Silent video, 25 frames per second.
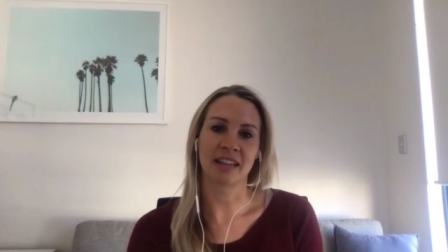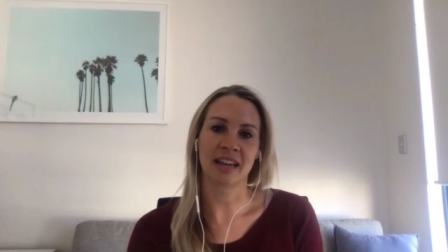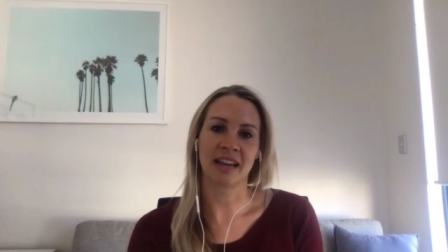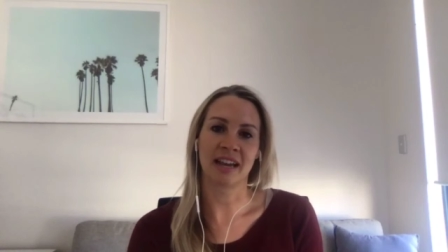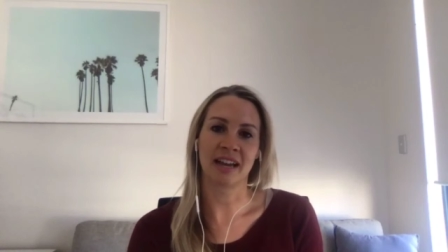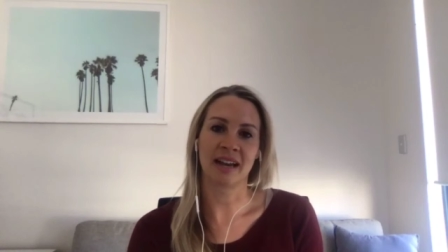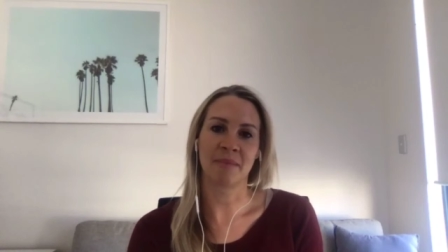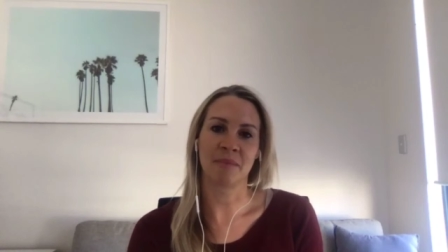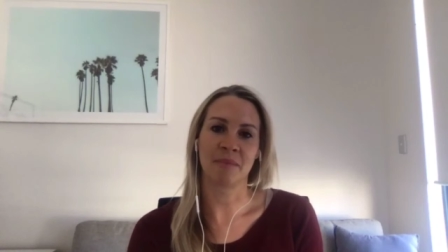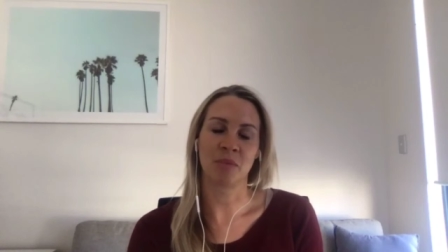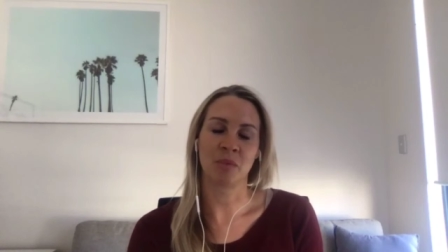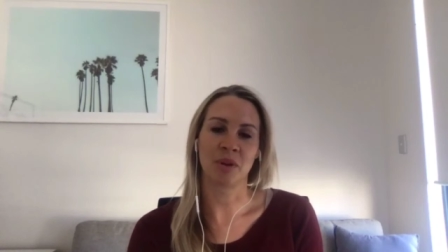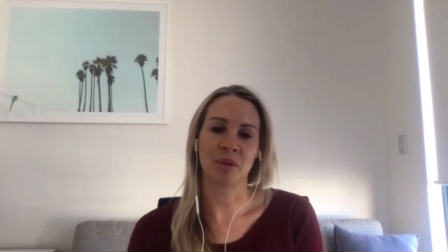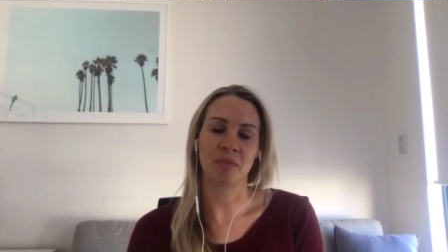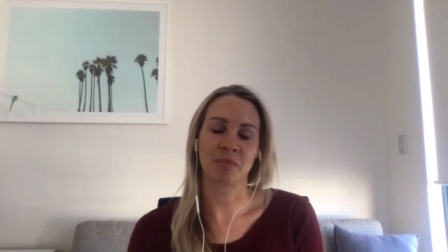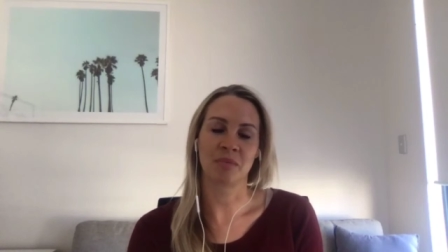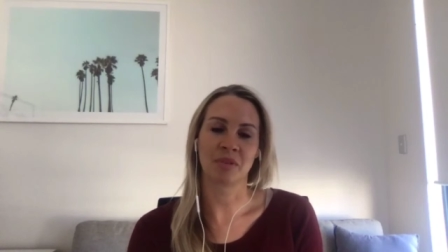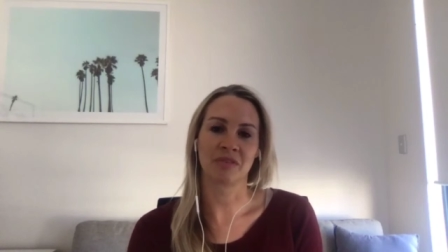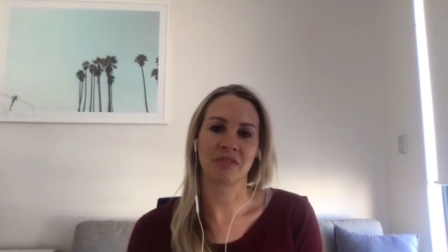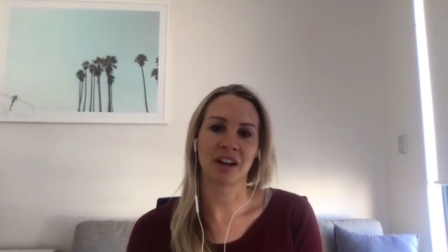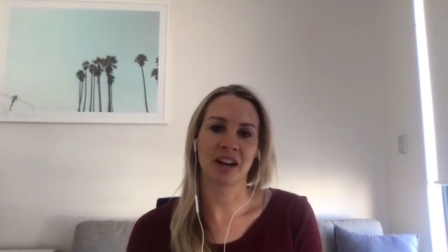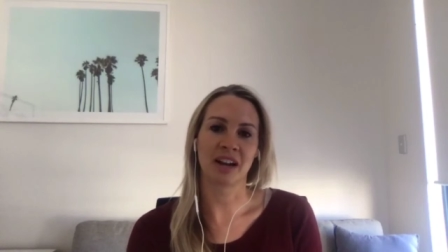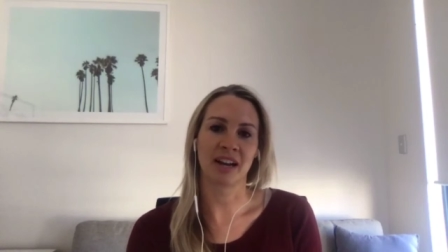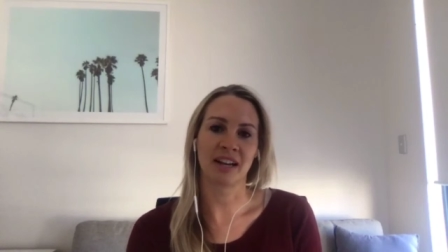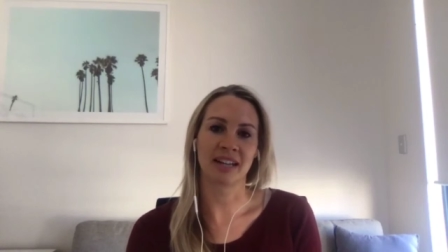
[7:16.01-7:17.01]
Um, we
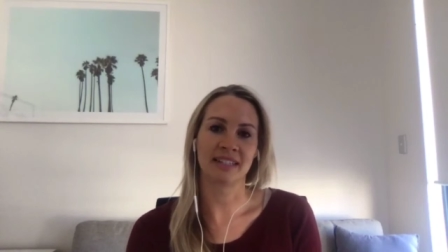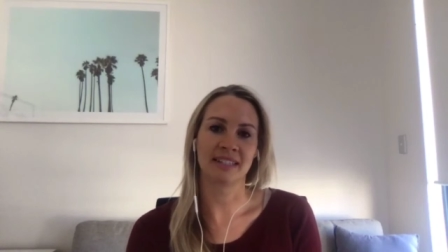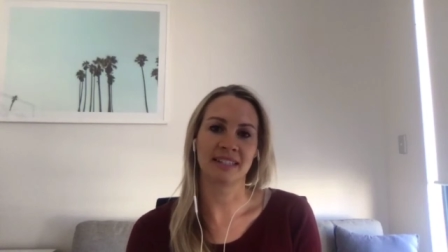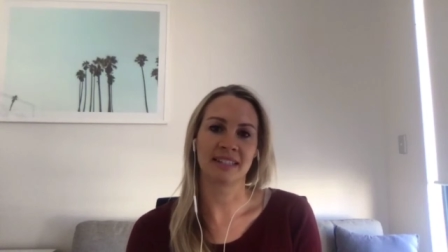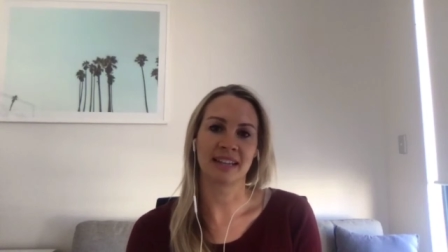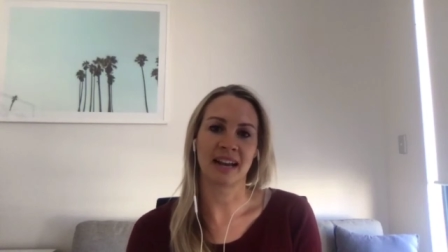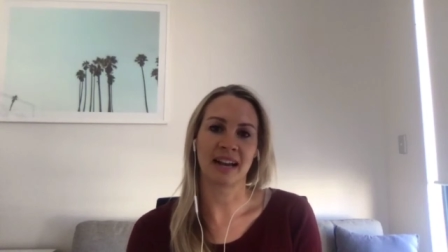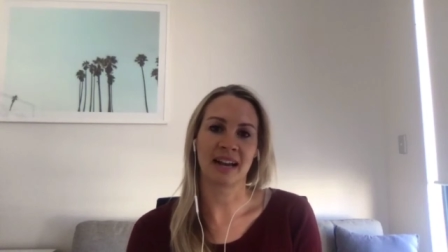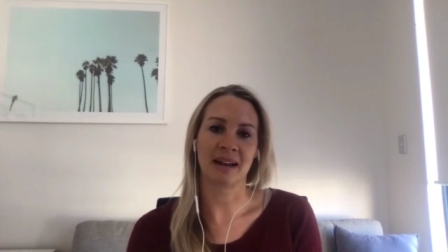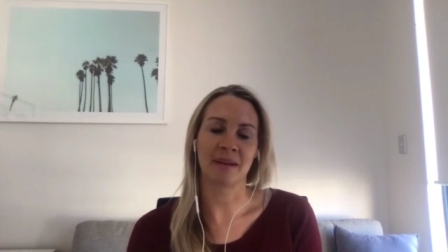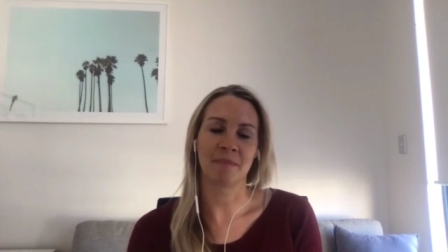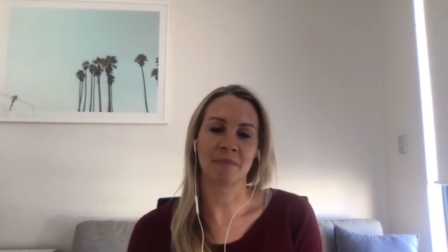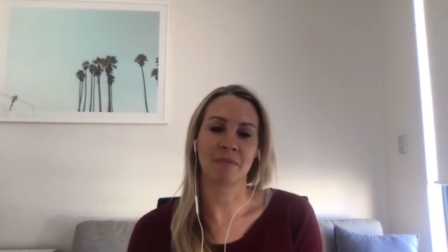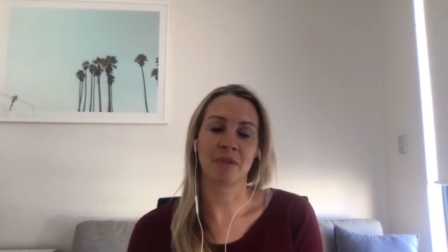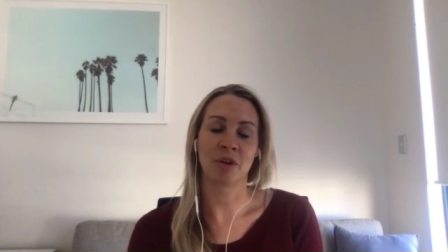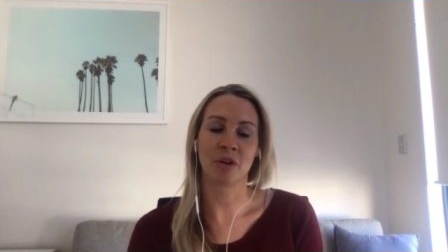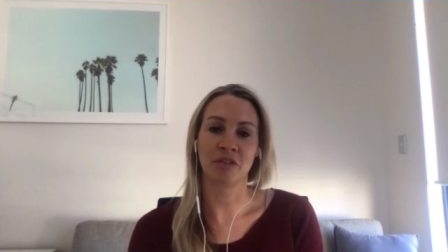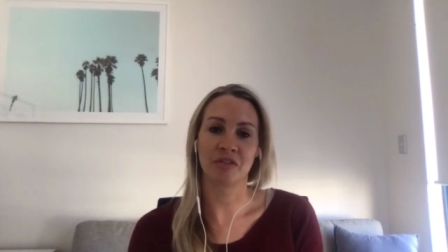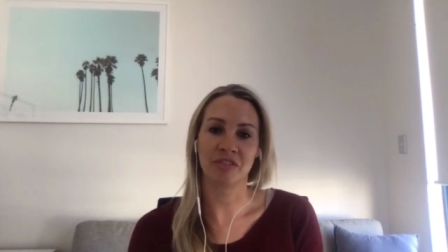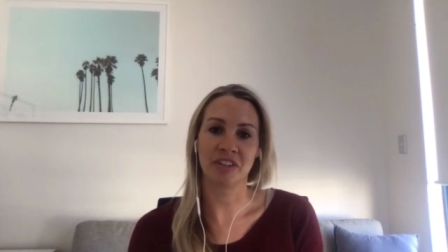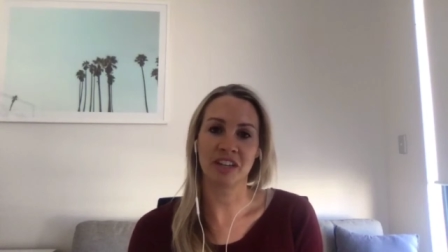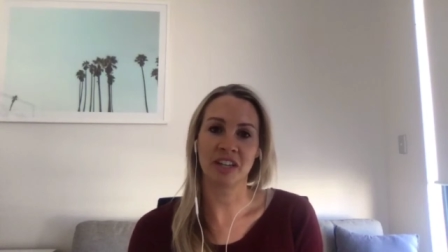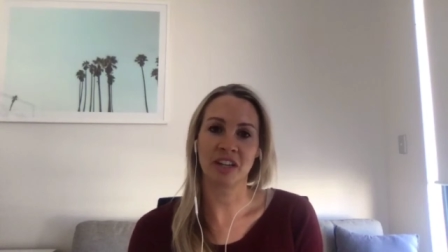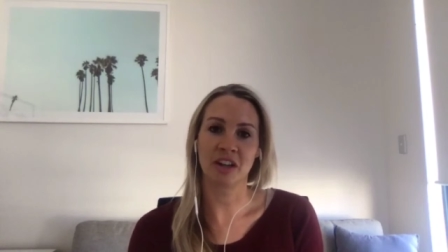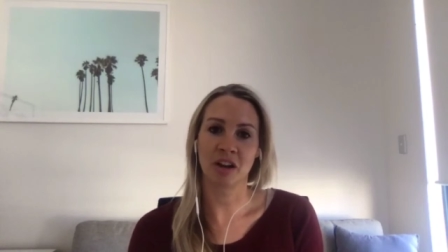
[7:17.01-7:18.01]
provide um,
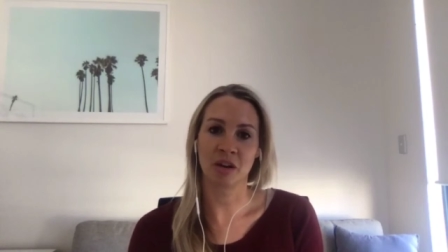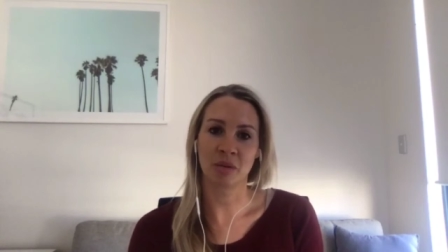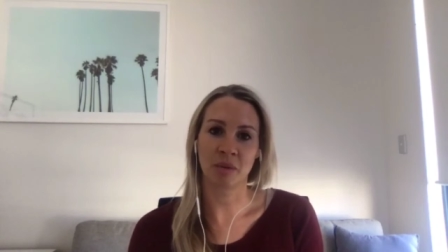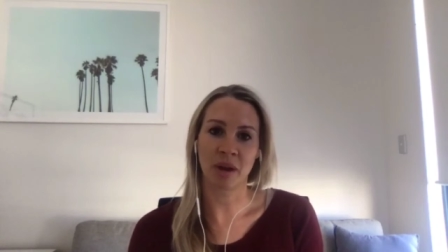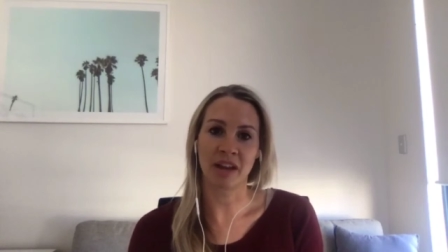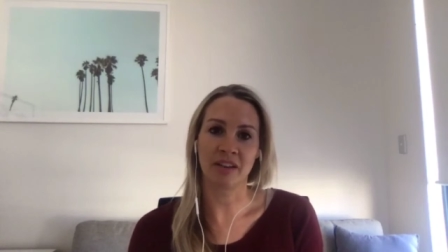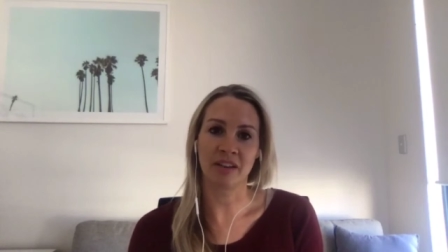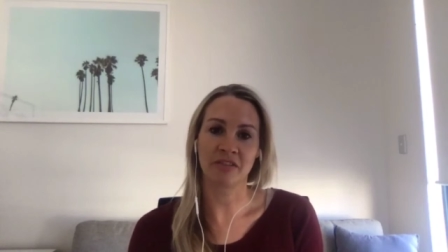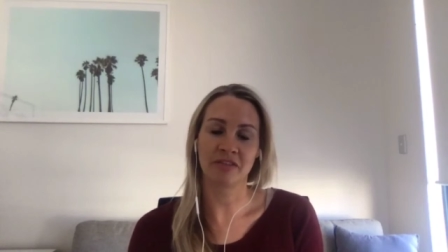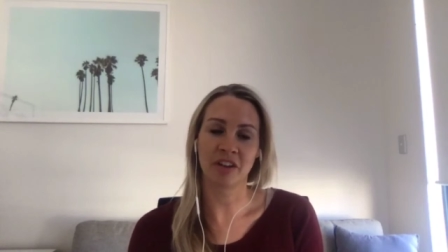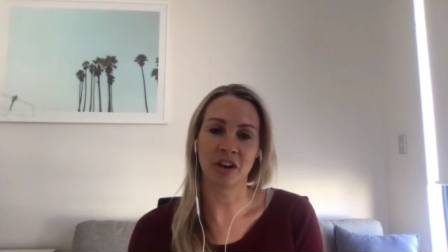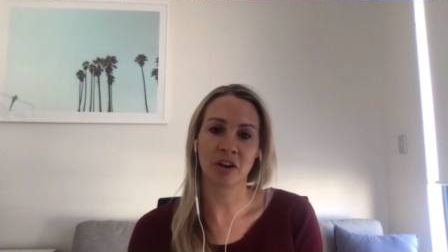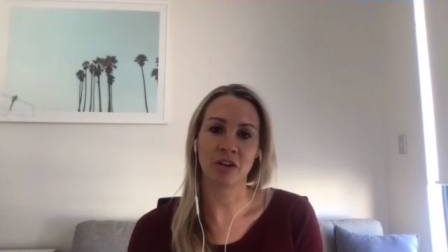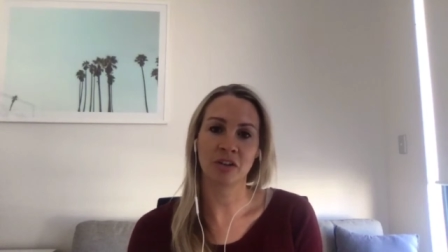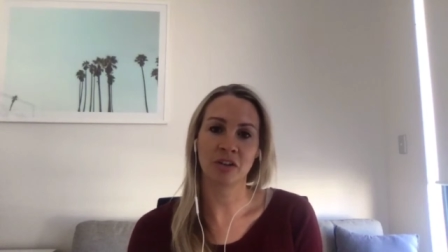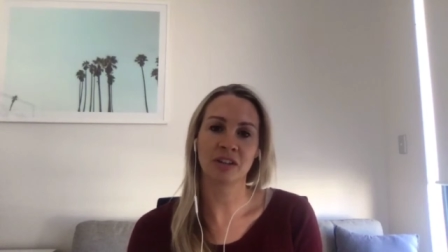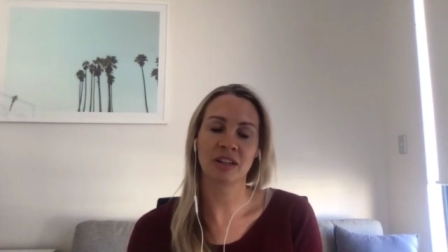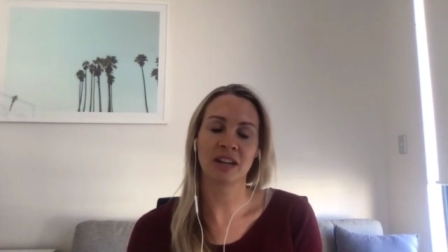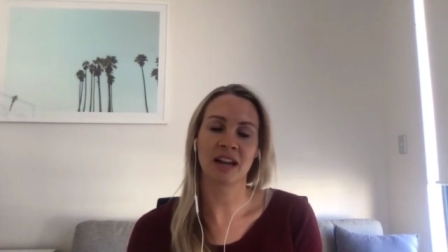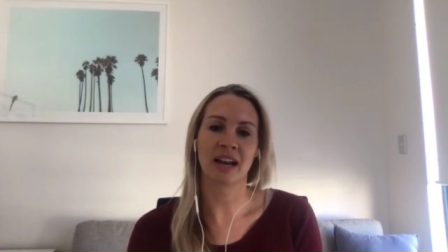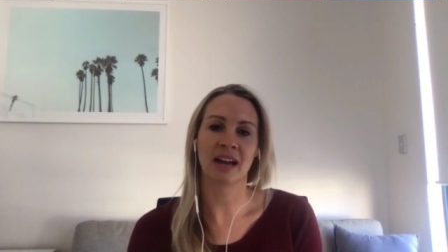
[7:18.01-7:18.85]
both video and phone,